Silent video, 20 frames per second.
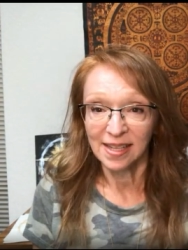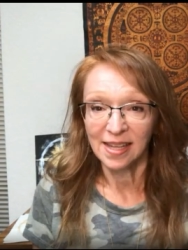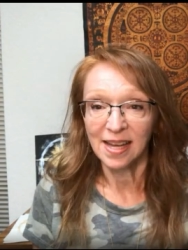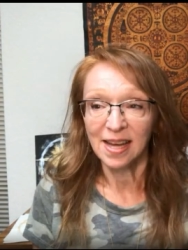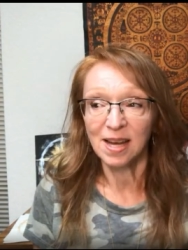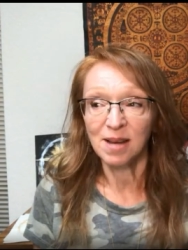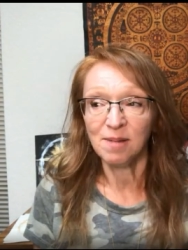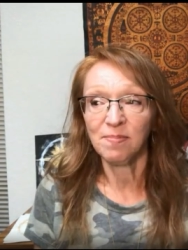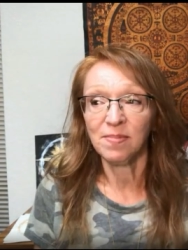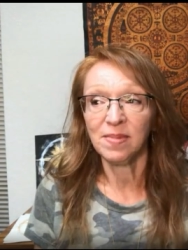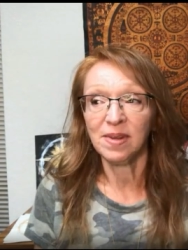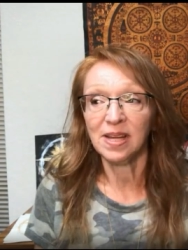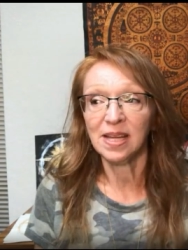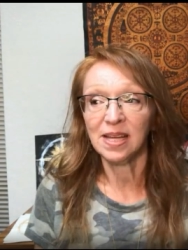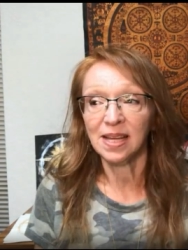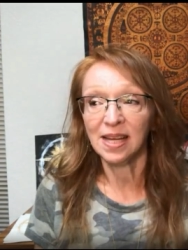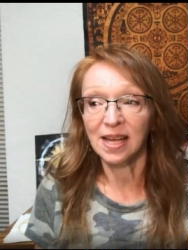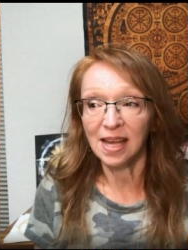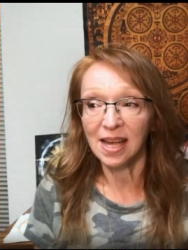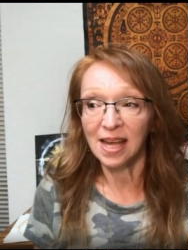Um,
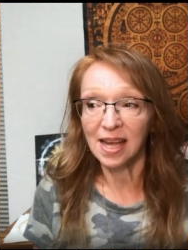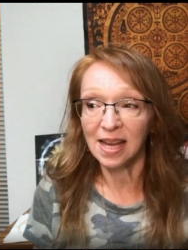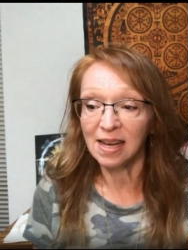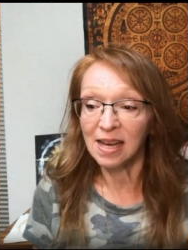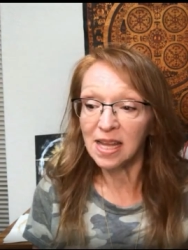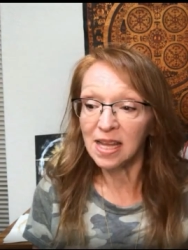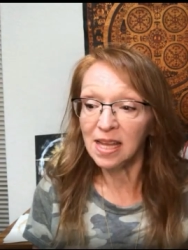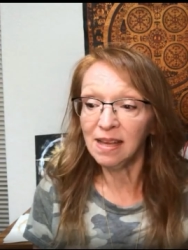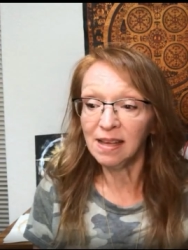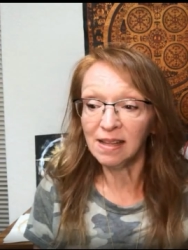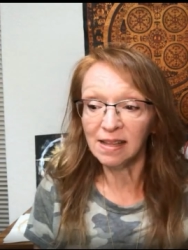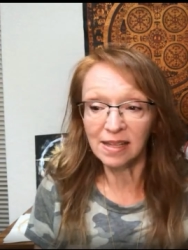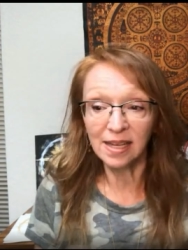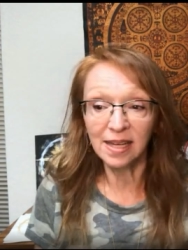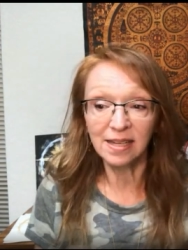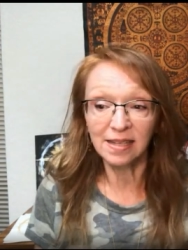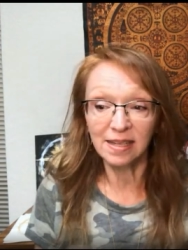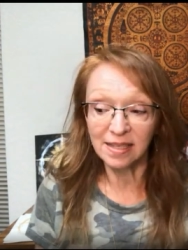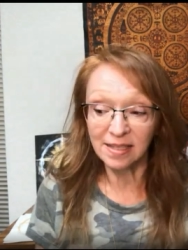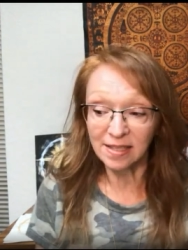and
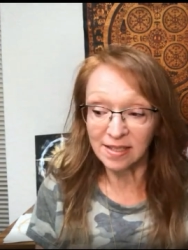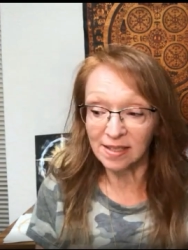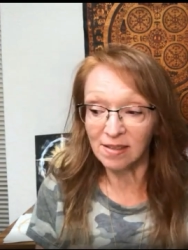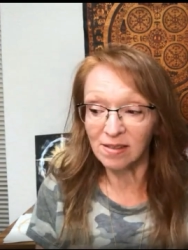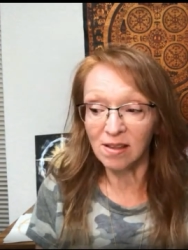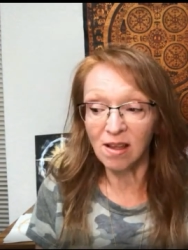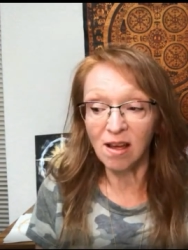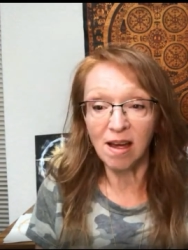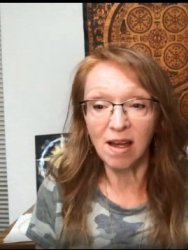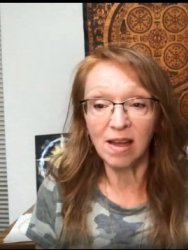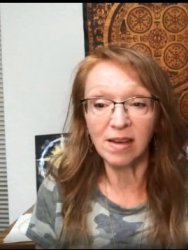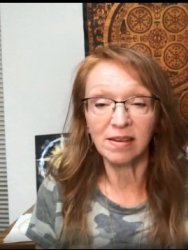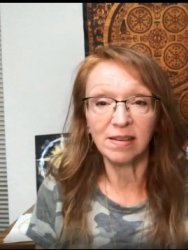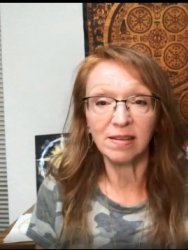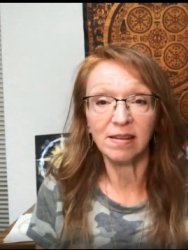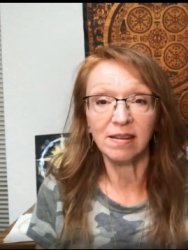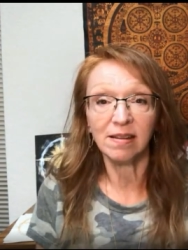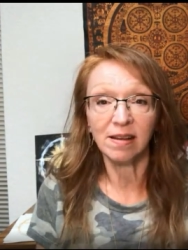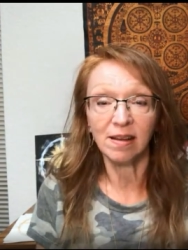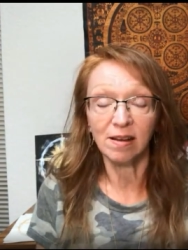healing is a lot
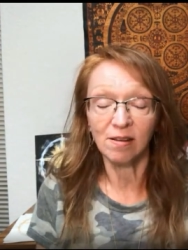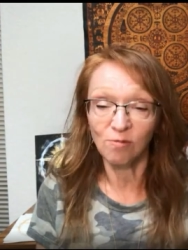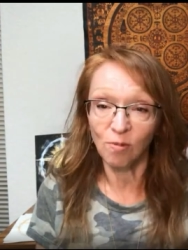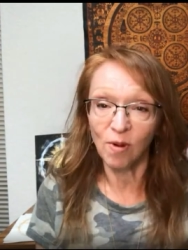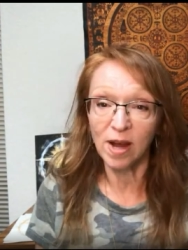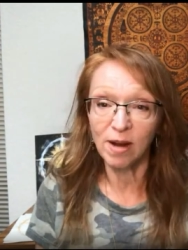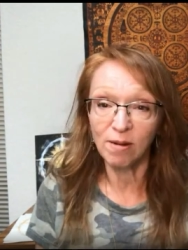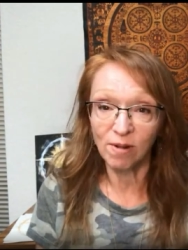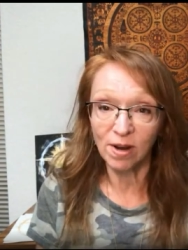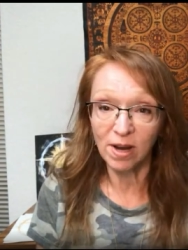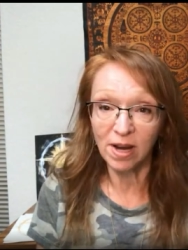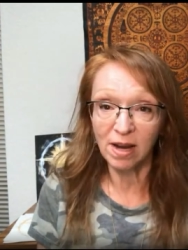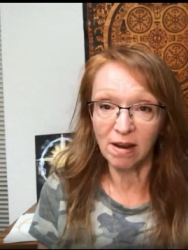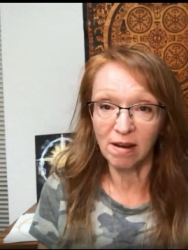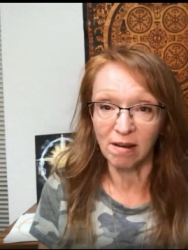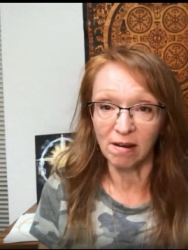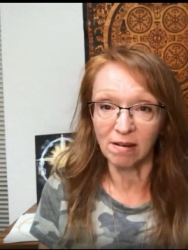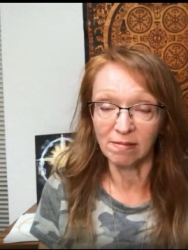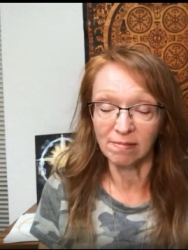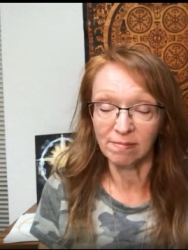of why we're
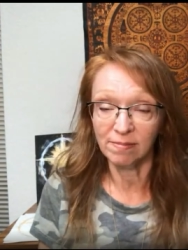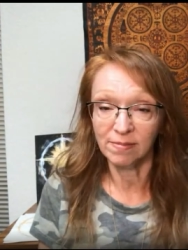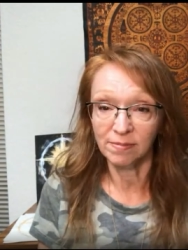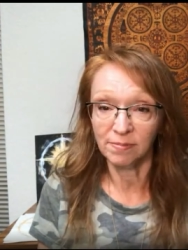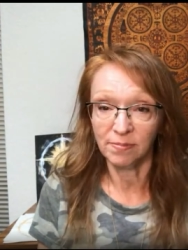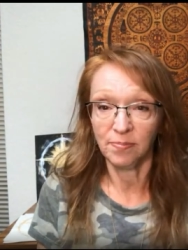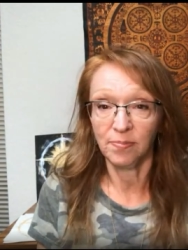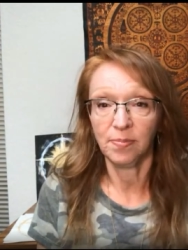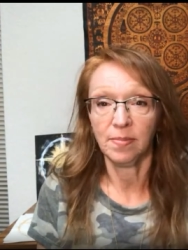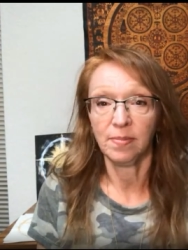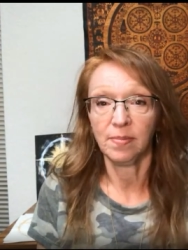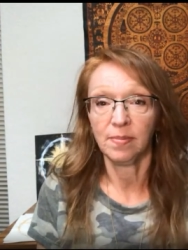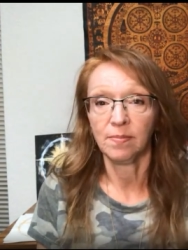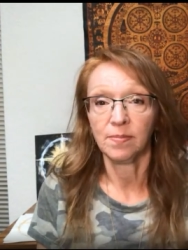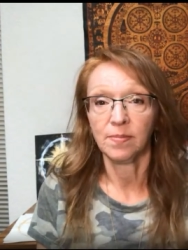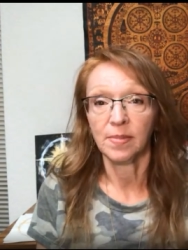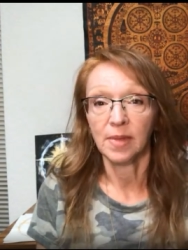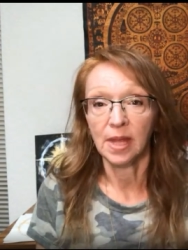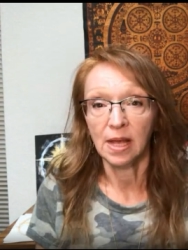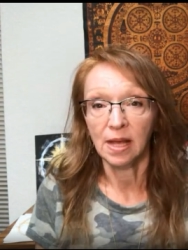here
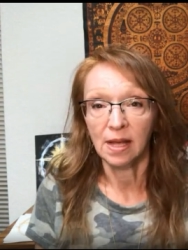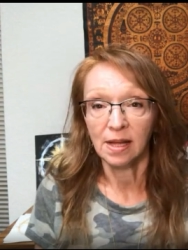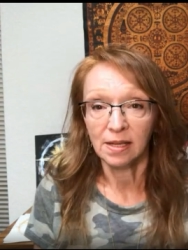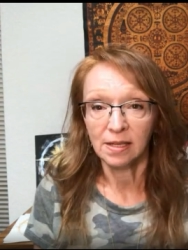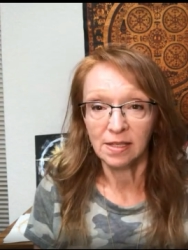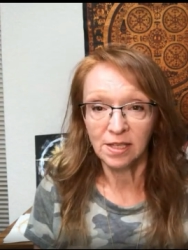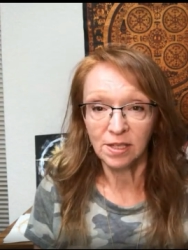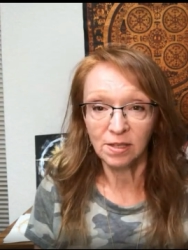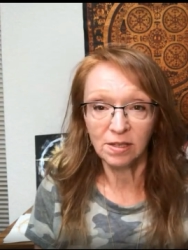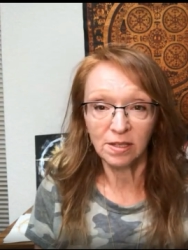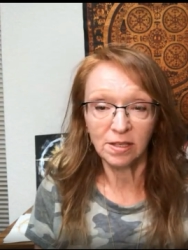to